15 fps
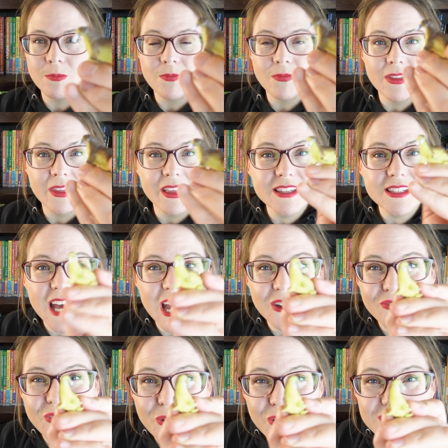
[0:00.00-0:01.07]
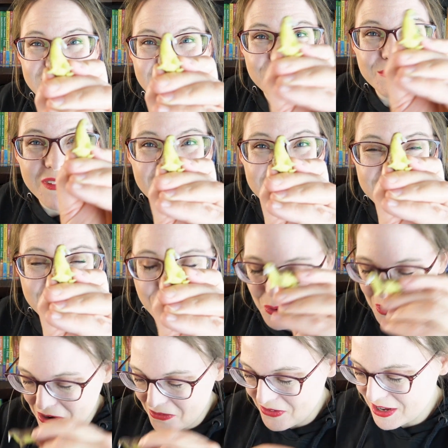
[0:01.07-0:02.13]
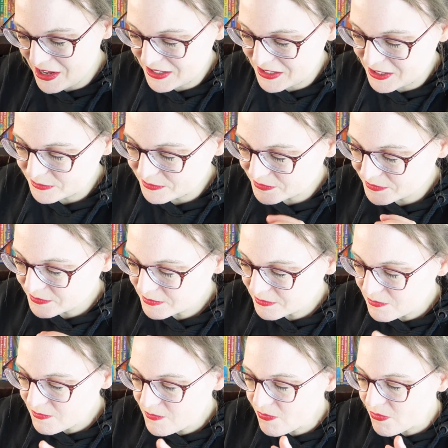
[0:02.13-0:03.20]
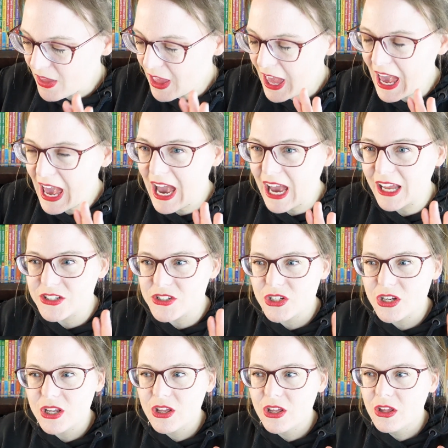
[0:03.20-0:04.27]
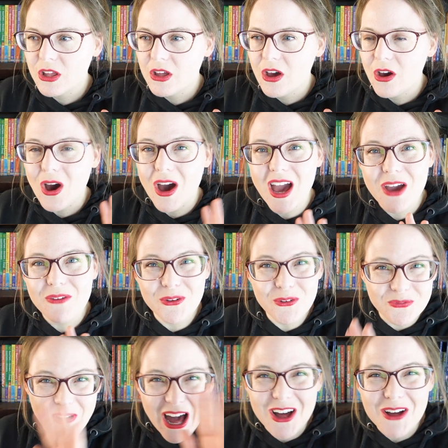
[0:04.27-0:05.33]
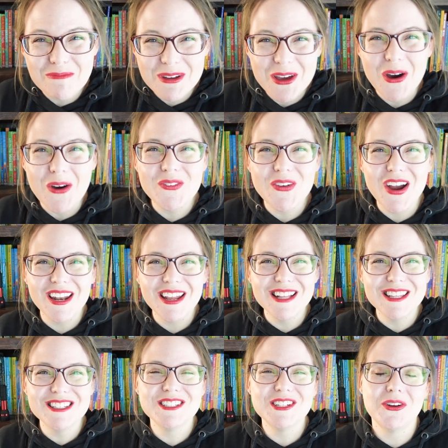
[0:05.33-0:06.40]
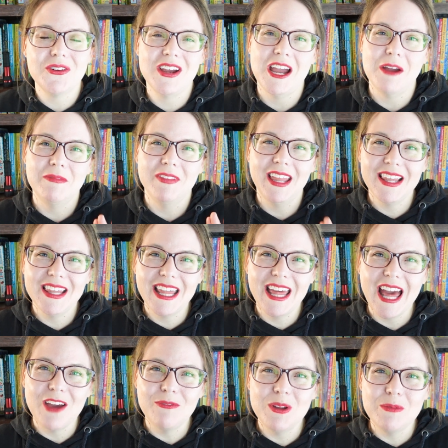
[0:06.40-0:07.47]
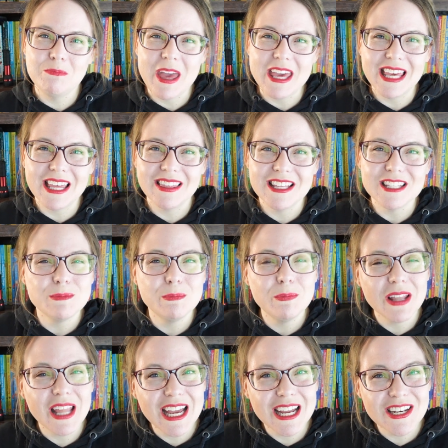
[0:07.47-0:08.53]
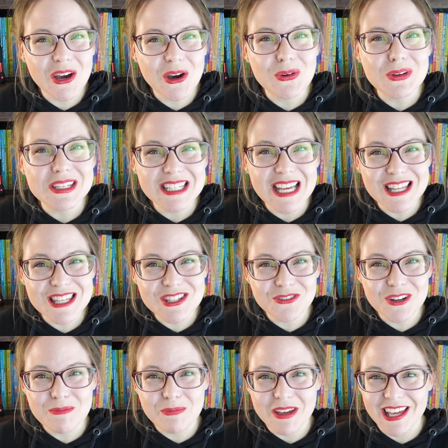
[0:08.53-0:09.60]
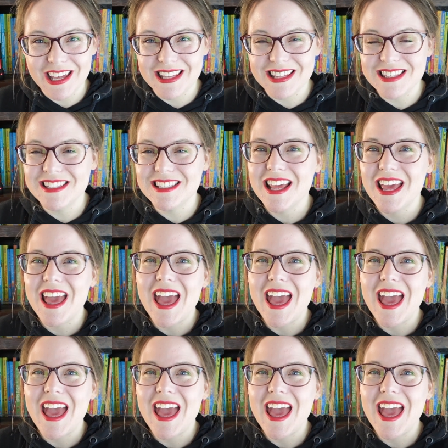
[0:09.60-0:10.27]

It's not focusing, but it's a walrus. And if you follow me over on Instagram, lately I've been making these Play-Doh sensory bins.